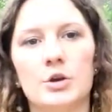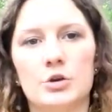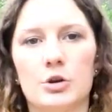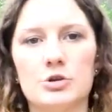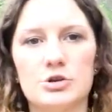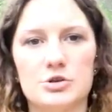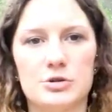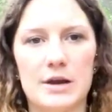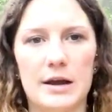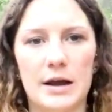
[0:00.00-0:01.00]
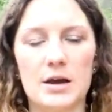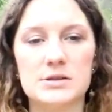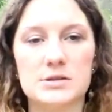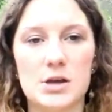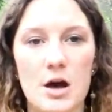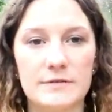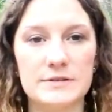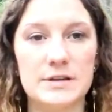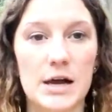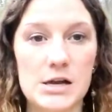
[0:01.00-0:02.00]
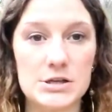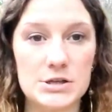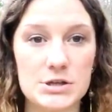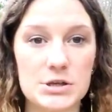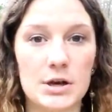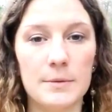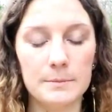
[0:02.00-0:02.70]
nurturing, soft touch,